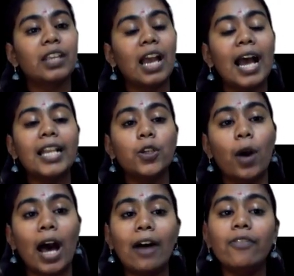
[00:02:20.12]
And you
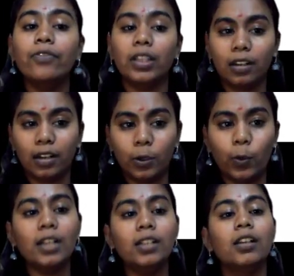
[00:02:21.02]
have the
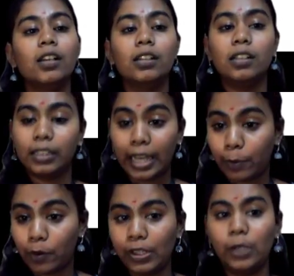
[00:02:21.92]
third type
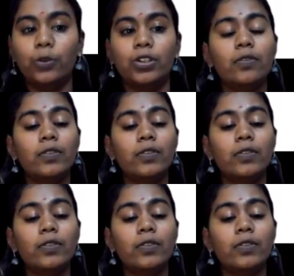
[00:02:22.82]
of illusion,